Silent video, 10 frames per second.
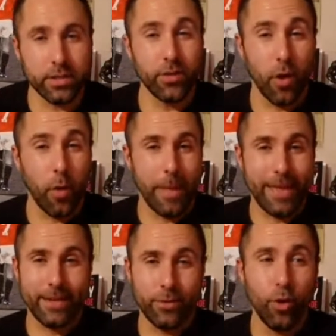does not
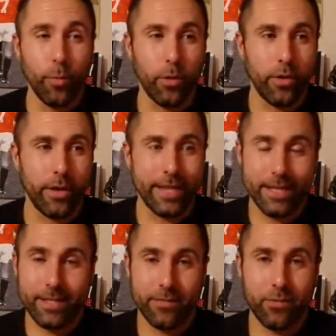make it normal. And
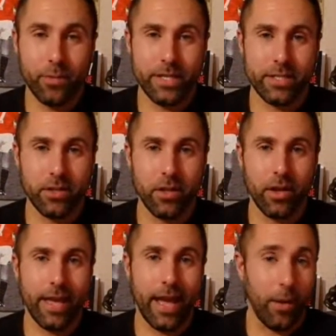that's something we need to
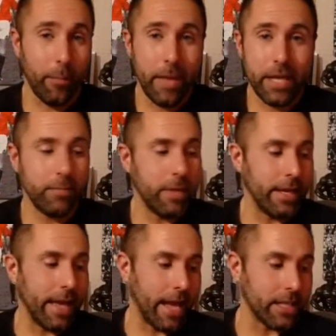look at on many,
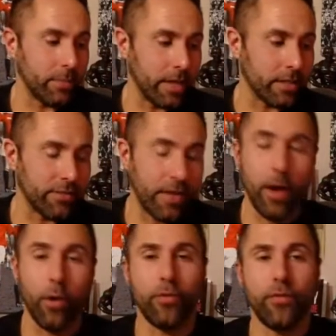many aspects of
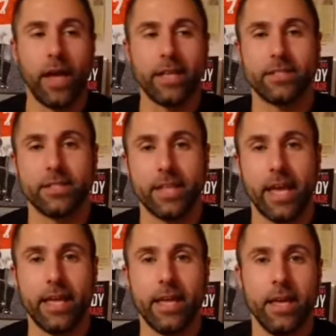health, as to
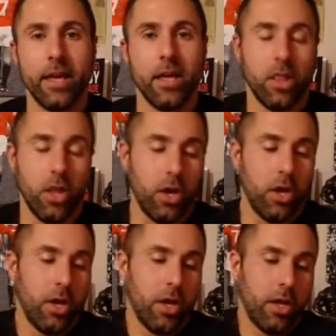say, look,
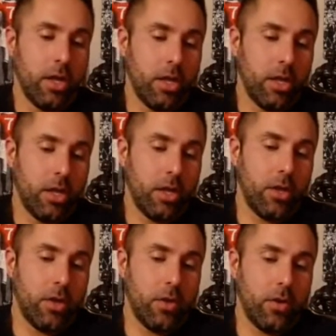
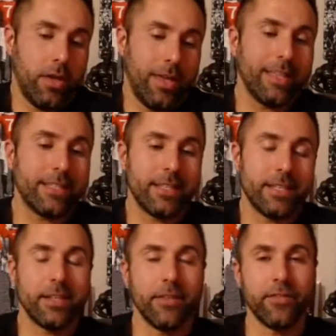is
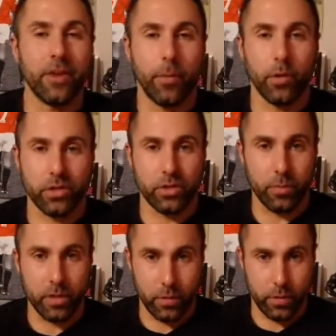this something our body
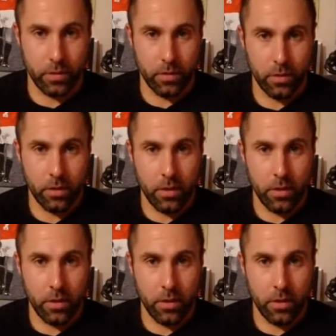should be doing?